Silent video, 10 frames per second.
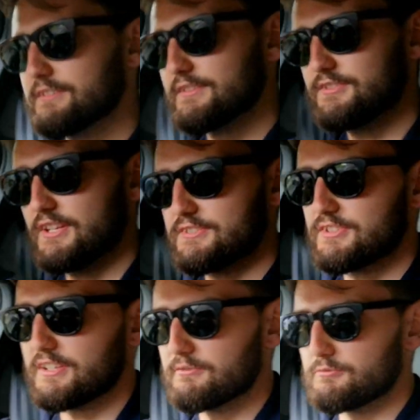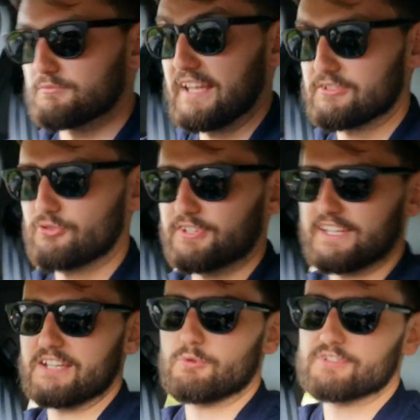The DSG, the S-tronic
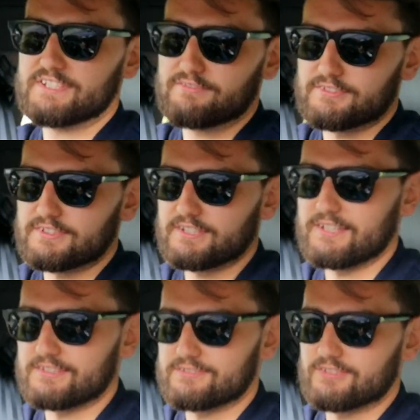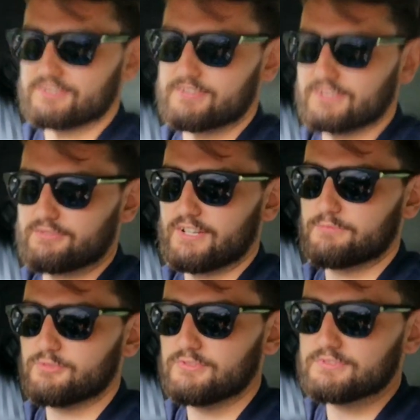gearbox even, is just
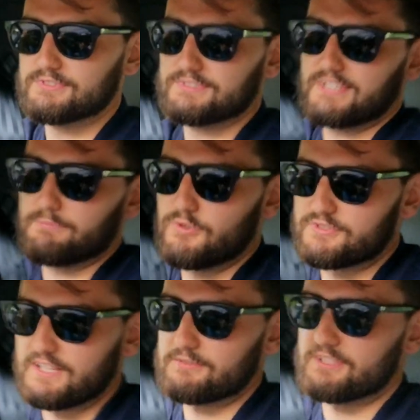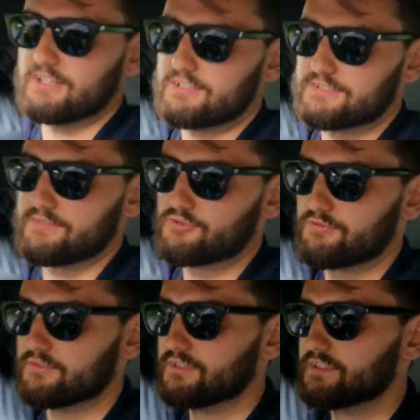incredible. Like most Audi cars I've
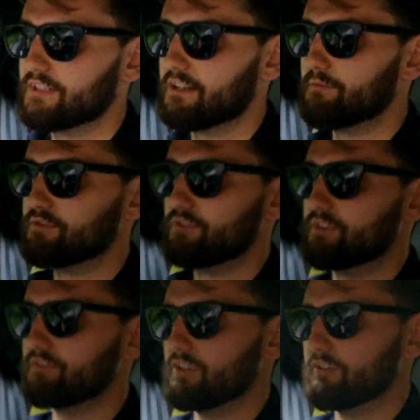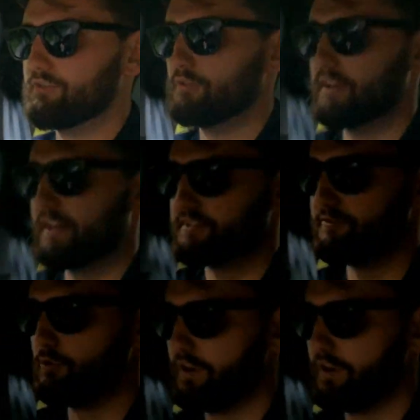driven, you know, a few S4,